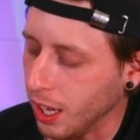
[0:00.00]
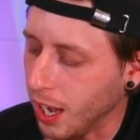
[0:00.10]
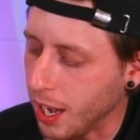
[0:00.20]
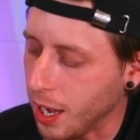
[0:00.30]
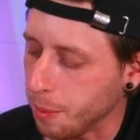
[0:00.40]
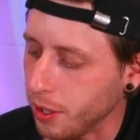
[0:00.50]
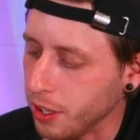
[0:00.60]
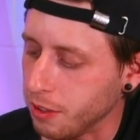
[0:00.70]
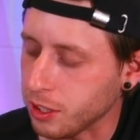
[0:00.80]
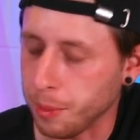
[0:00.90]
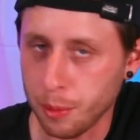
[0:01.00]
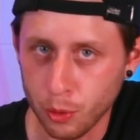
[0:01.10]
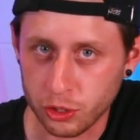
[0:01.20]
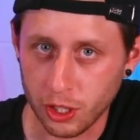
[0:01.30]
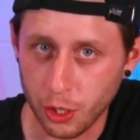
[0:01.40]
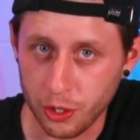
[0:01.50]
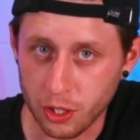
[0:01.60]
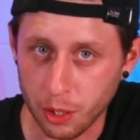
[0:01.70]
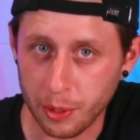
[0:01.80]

Um, there is a bit more to know and you've got to